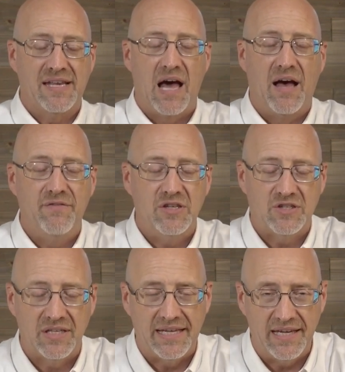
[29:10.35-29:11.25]
And
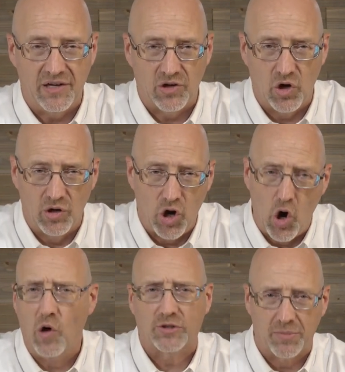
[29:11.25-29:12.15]
obviously here,
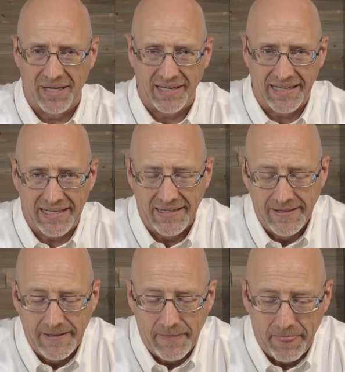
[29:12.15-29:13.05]
ultimately,
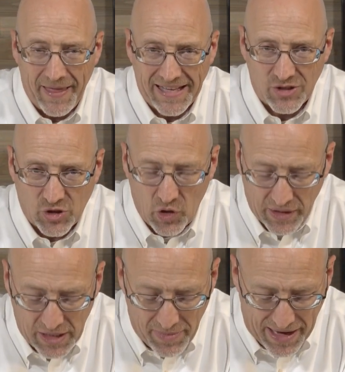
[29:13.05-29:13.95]
that's
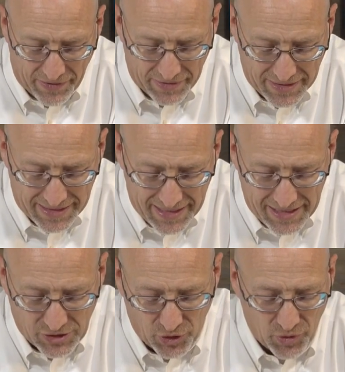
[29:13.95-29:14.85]
talking about
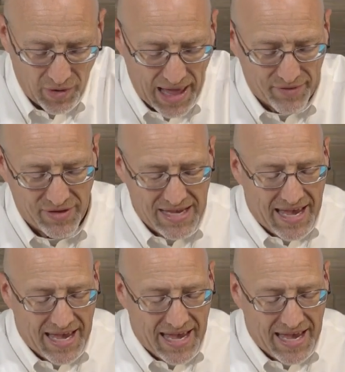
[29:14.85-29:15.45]
eternal life.